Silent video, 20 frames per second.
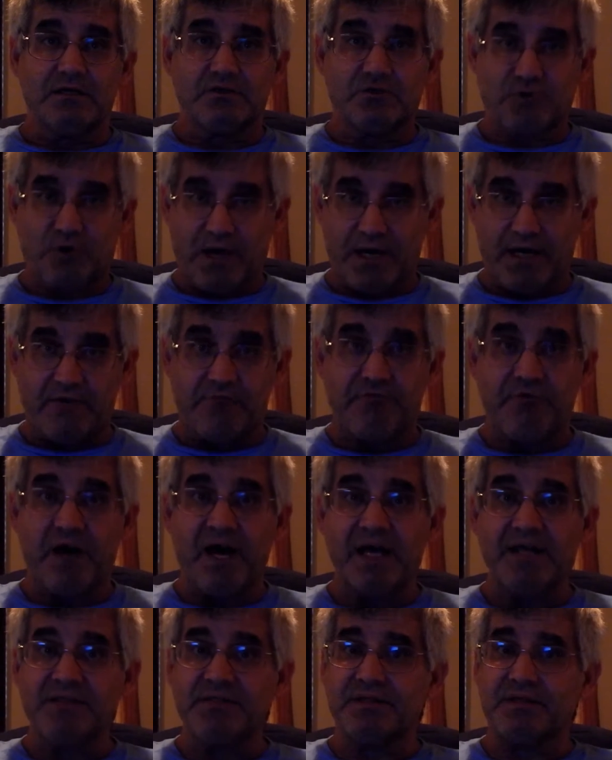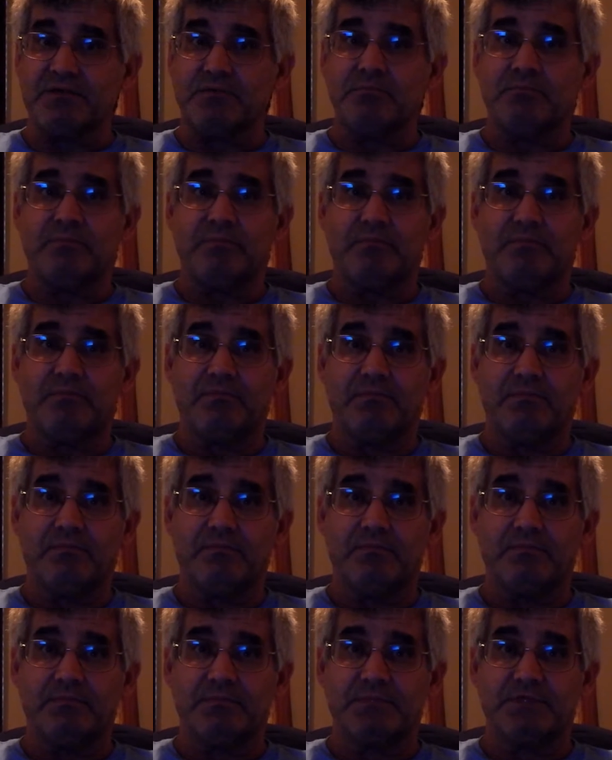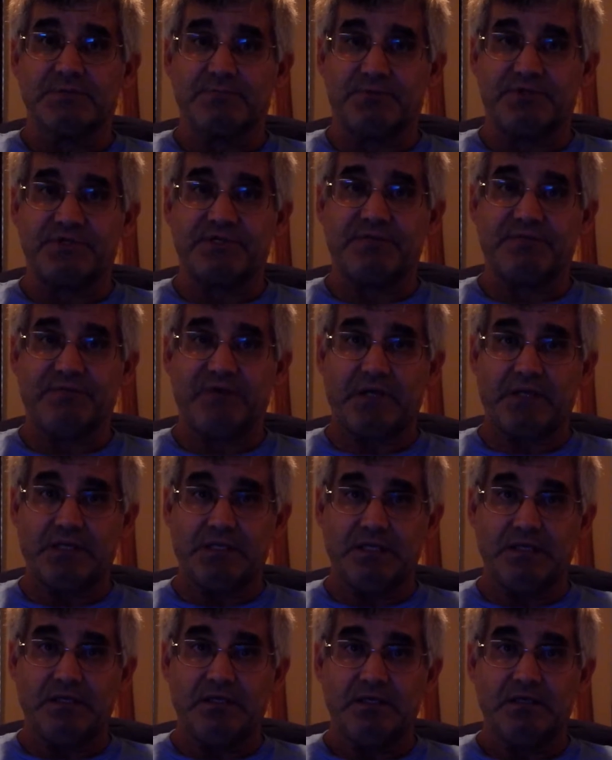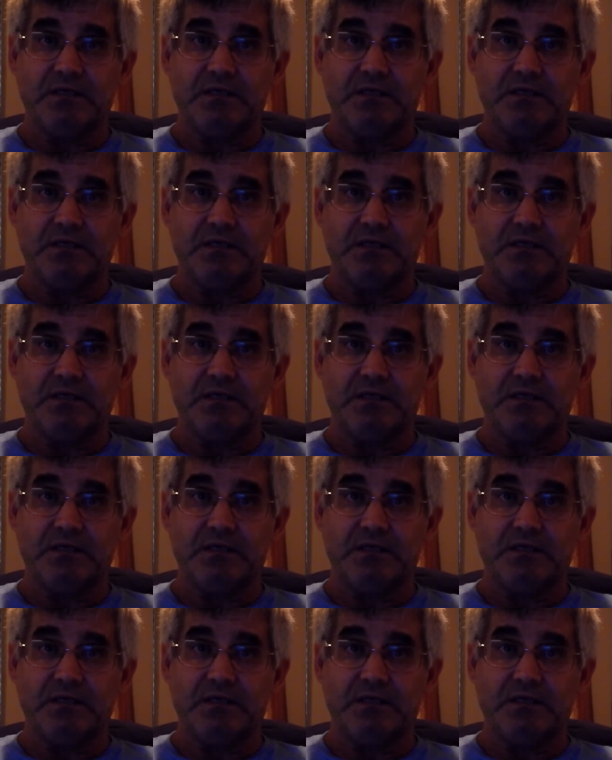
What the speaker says: try to find them specifically,